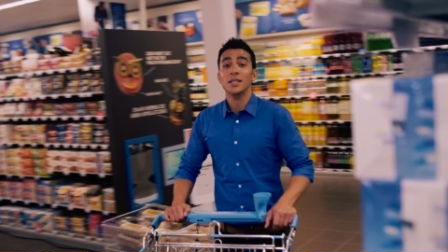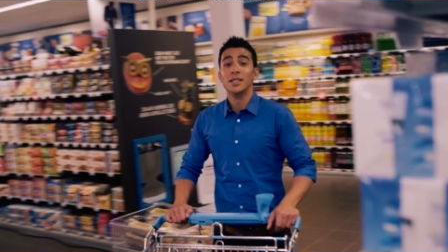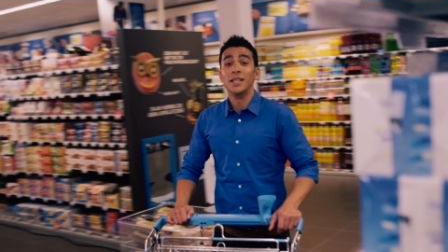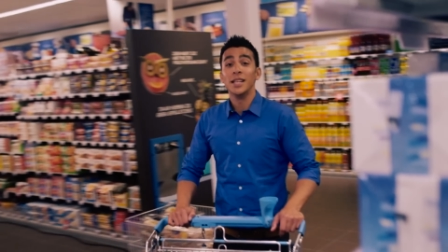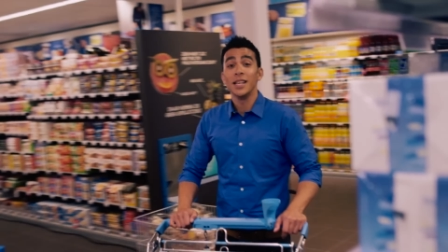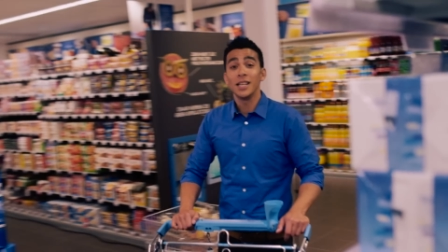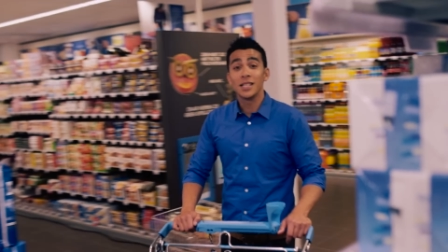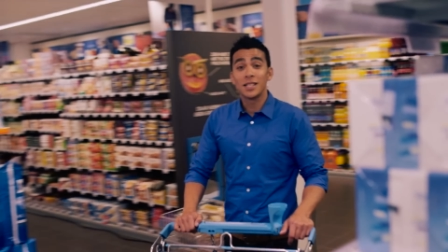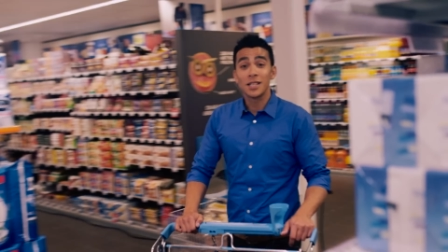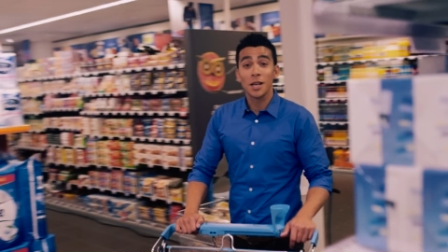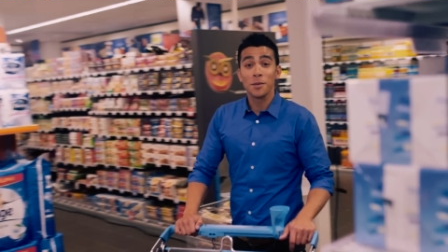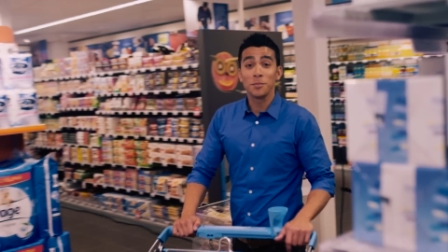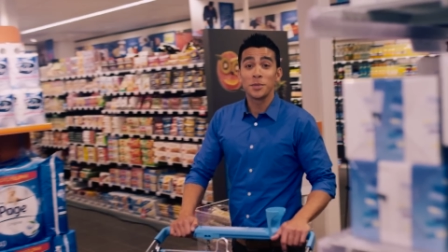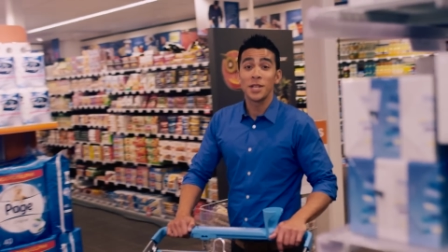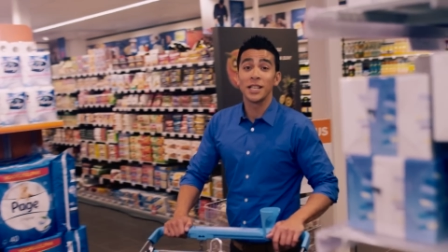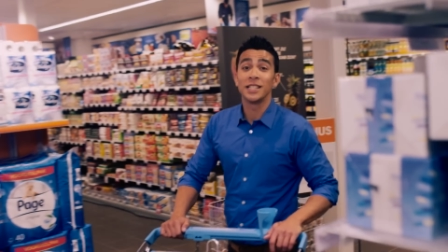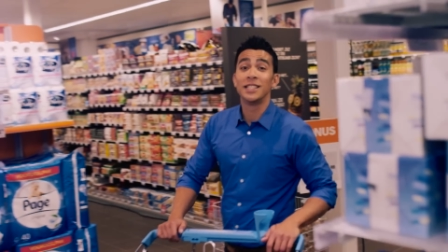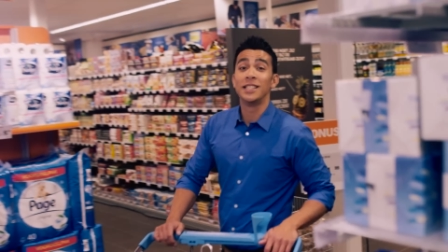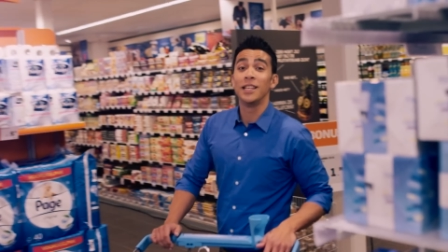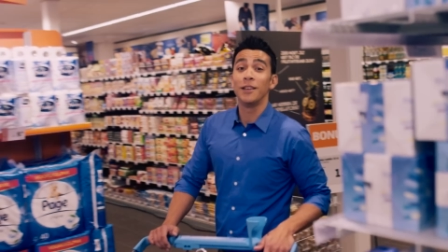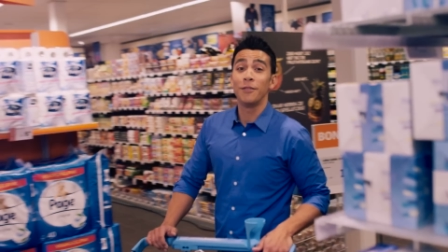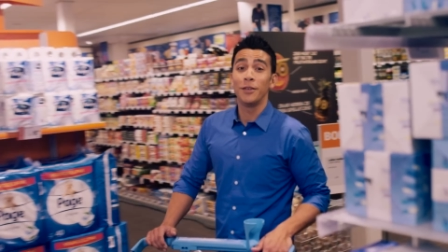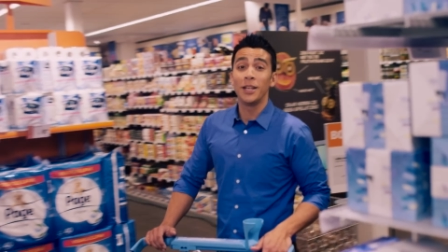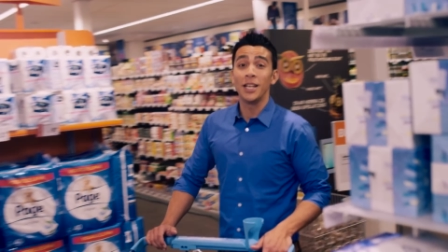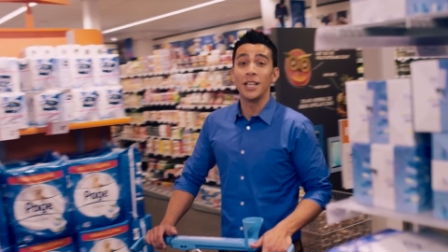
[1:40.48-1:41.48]
D S M's
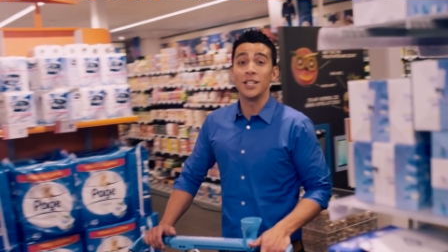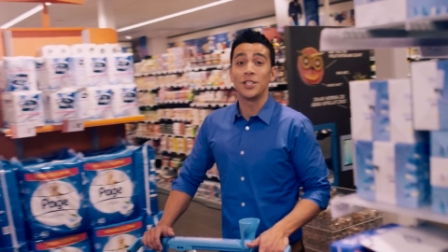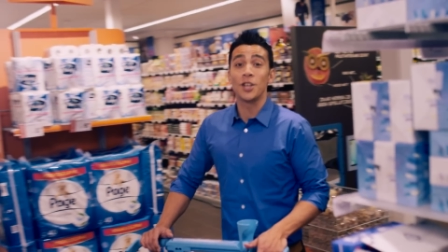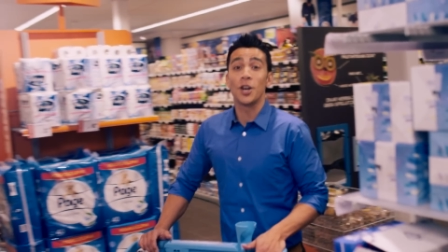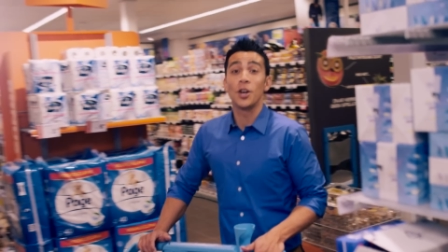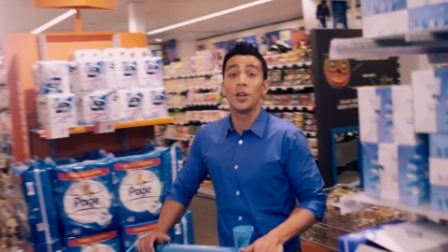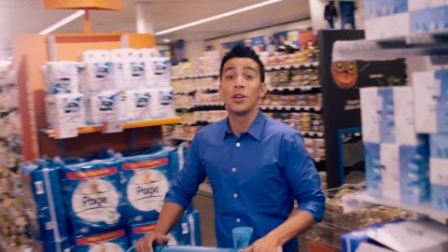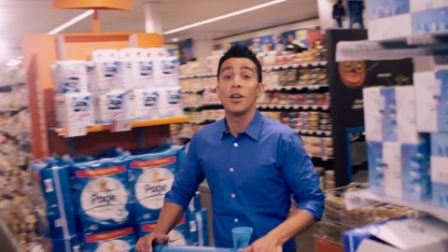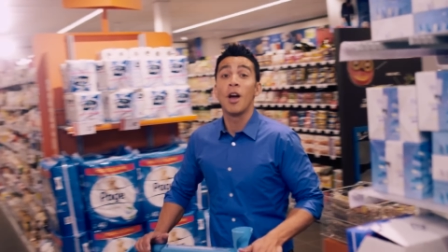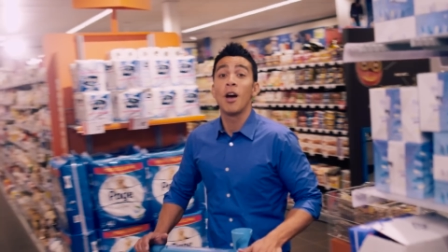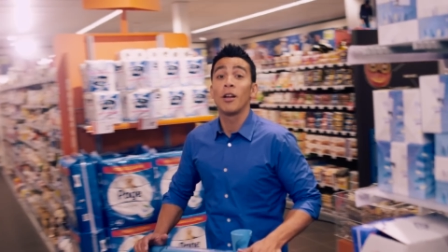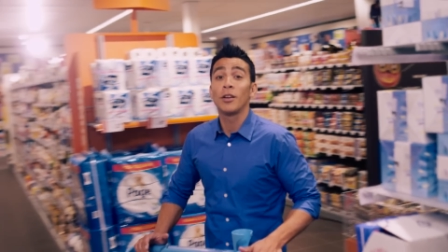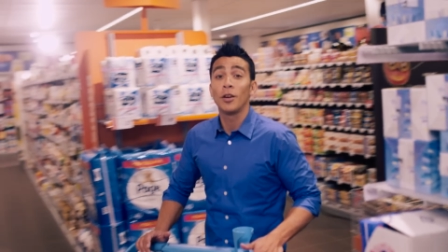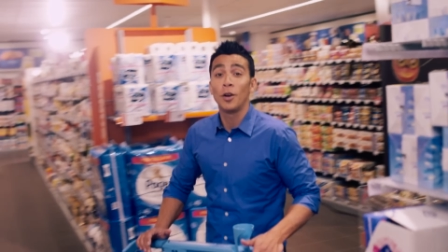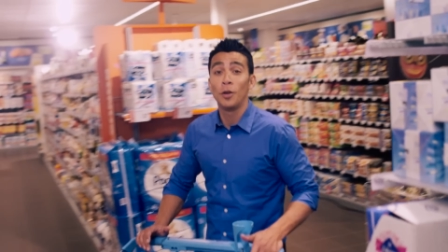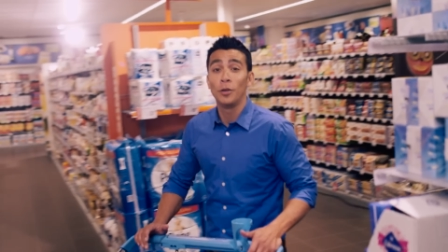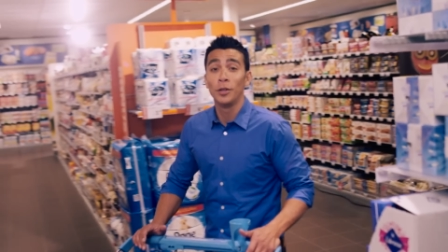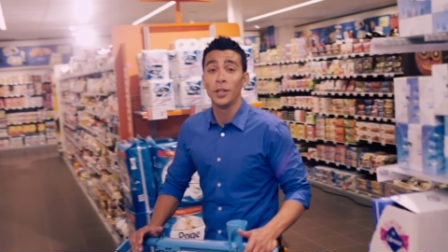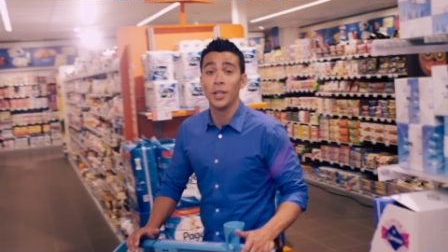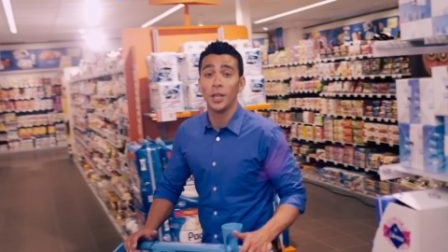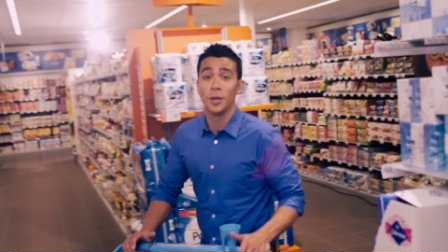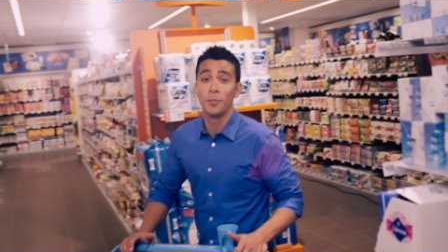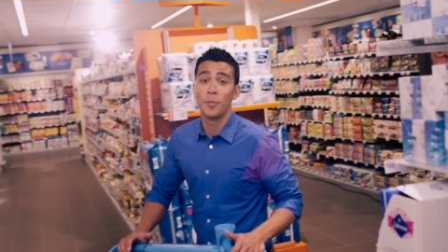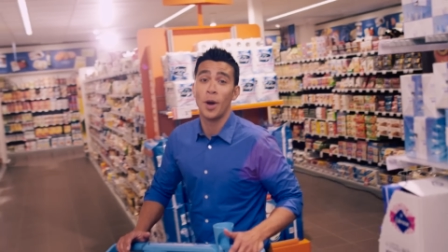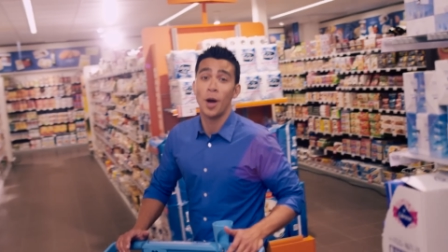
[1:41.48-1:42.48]
activities are not
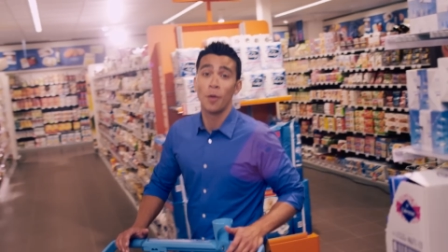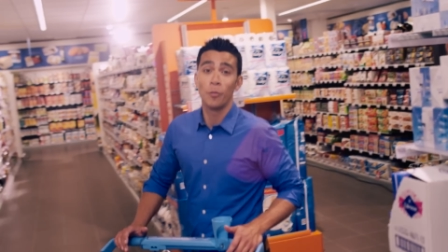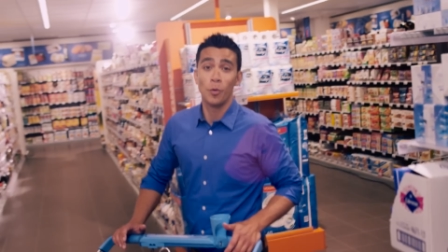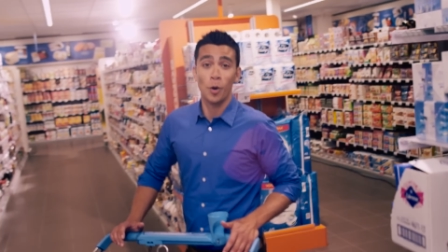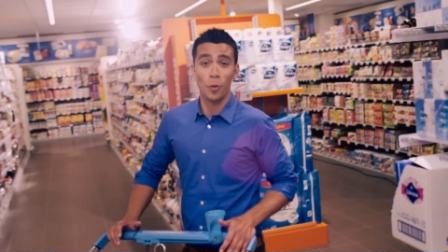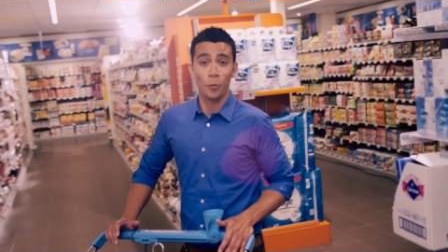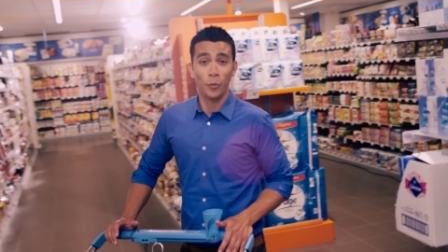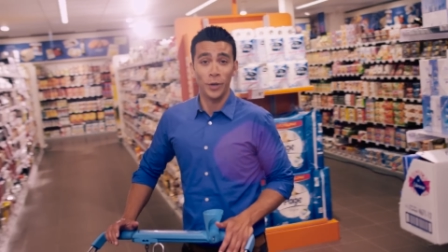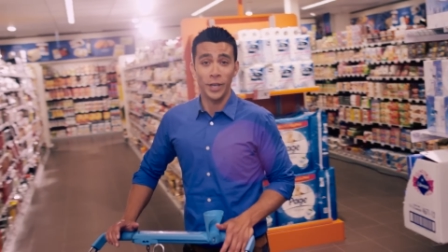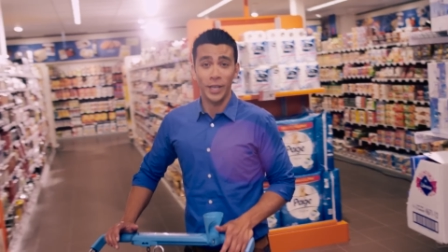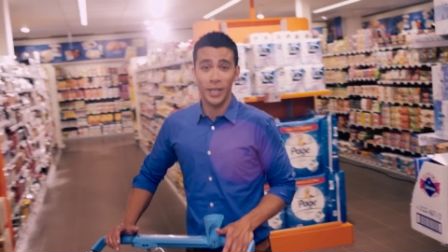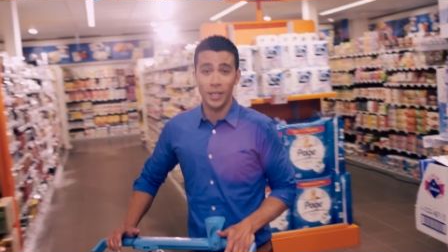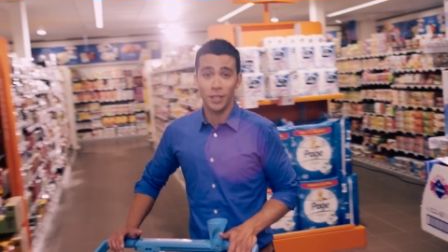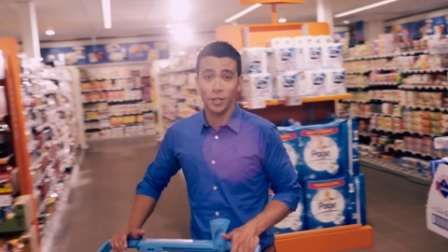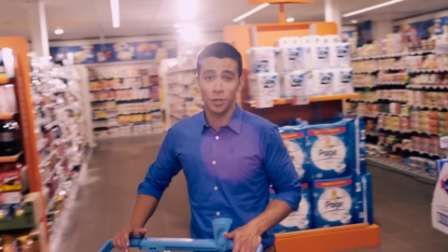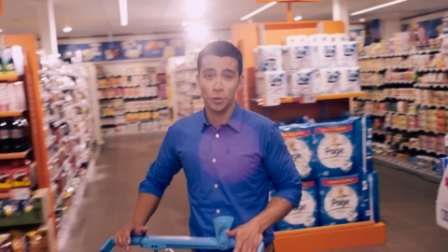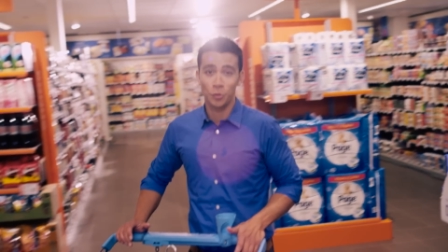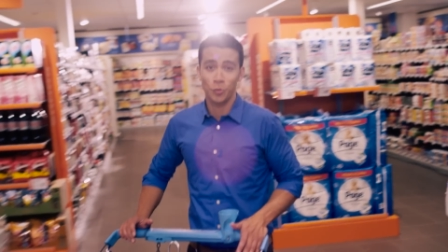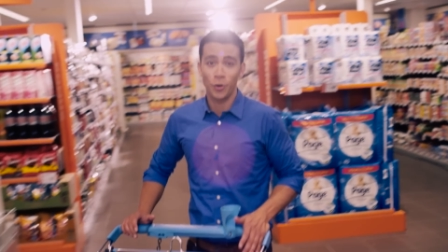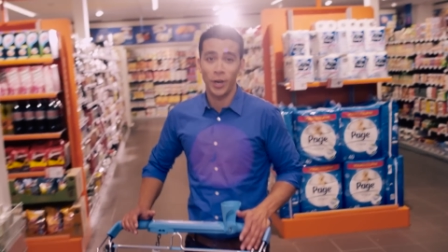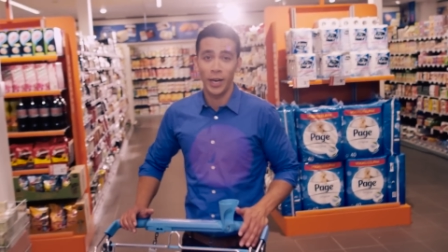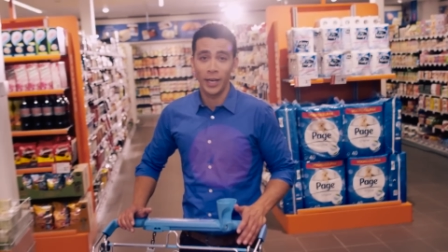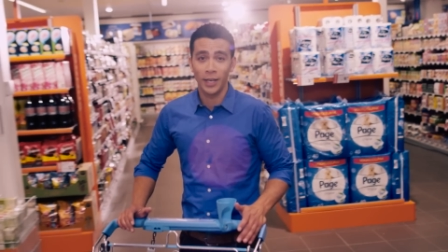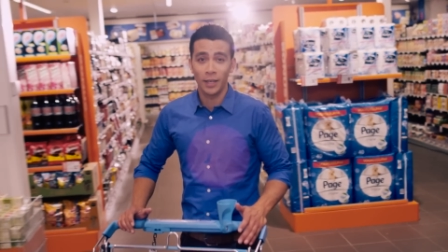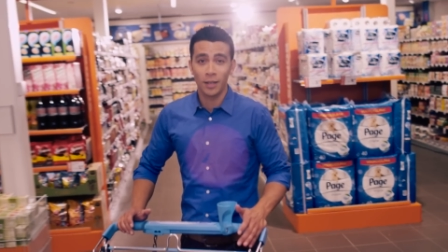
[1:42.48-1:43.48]
only about what we eat or
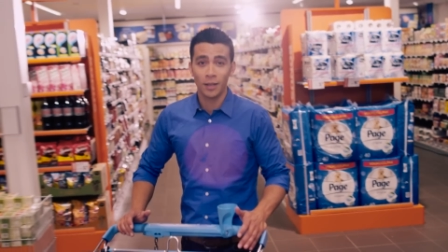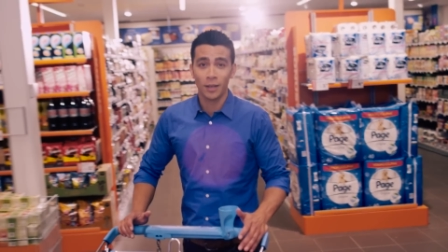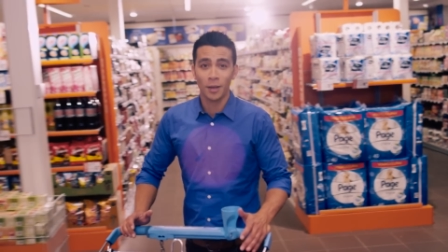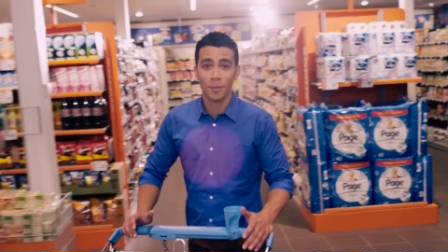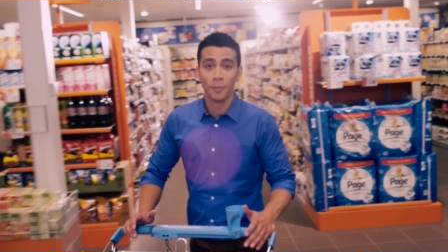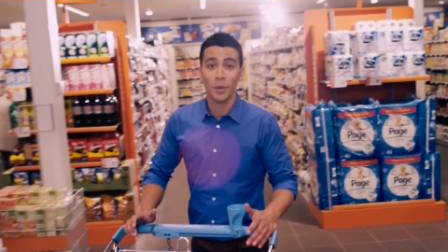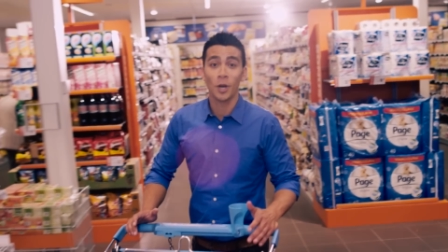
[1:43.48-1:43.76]
drink,